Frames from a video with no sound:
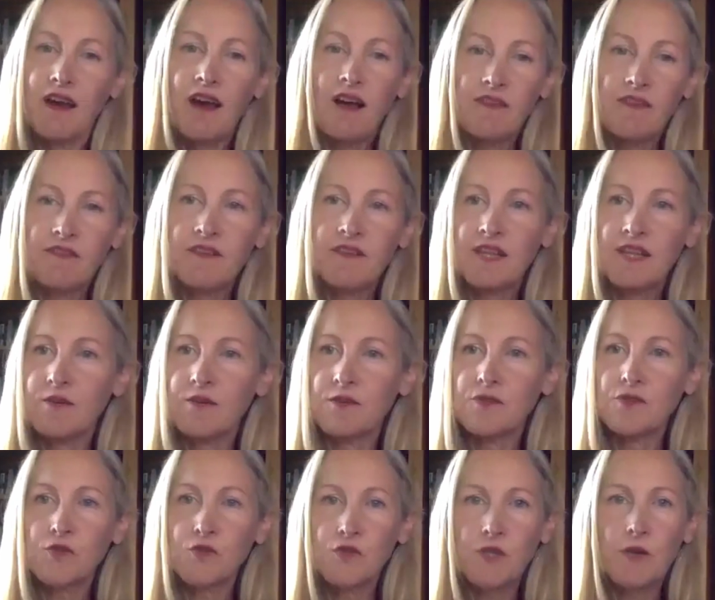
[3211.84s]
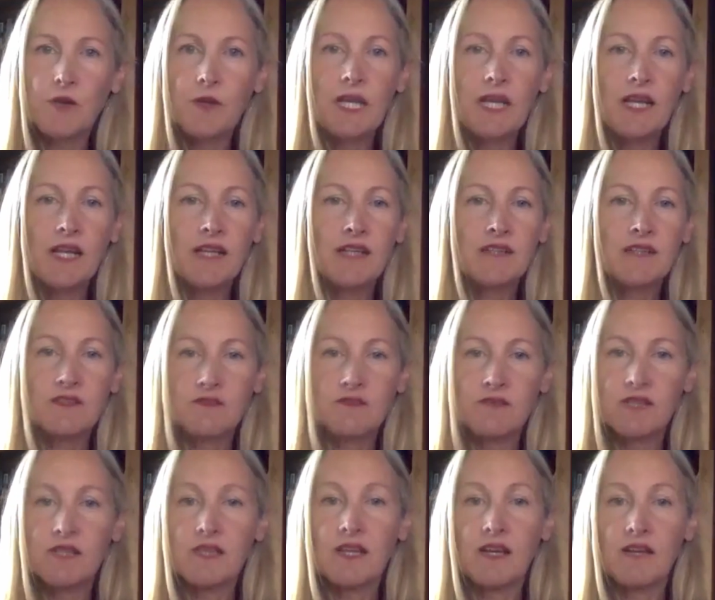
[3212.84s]
I think that was also healing to
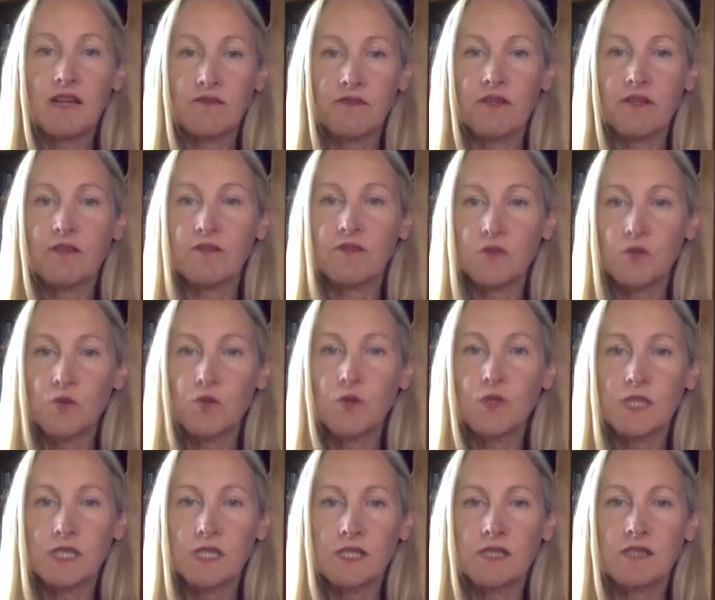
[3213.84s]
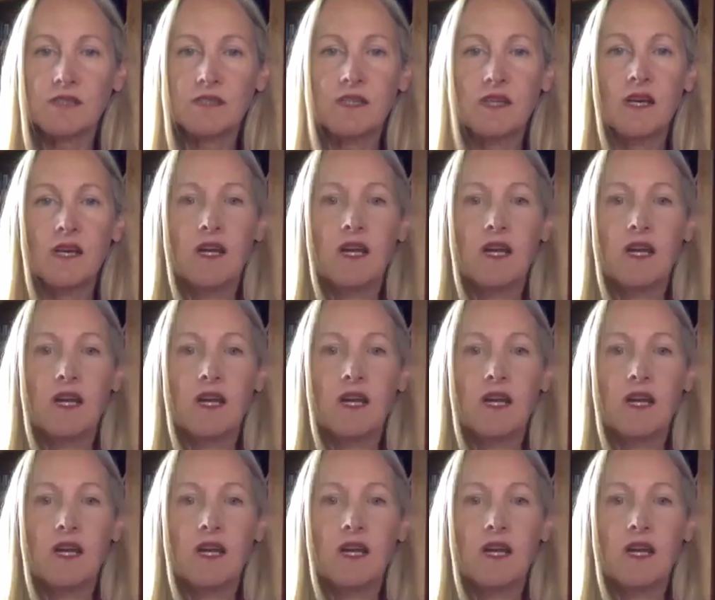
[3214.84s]
read that in front of an audience.